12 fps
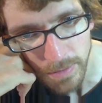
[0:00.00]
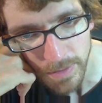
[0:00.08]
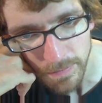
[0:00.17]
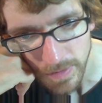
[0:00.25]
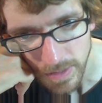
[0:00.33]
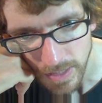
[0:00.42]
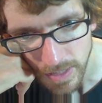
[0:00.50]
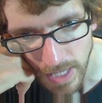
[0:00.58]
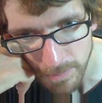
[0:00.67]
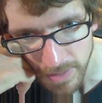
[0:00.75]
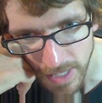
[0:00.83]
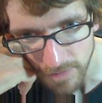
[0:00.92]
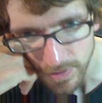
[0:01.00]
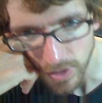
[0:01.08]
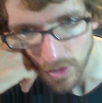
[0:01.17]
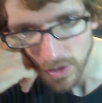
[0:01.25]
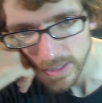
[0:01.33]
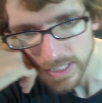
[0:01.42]
but happy to have it
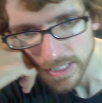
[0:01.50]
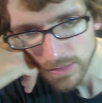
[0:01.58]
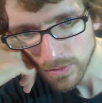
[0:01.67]
on the good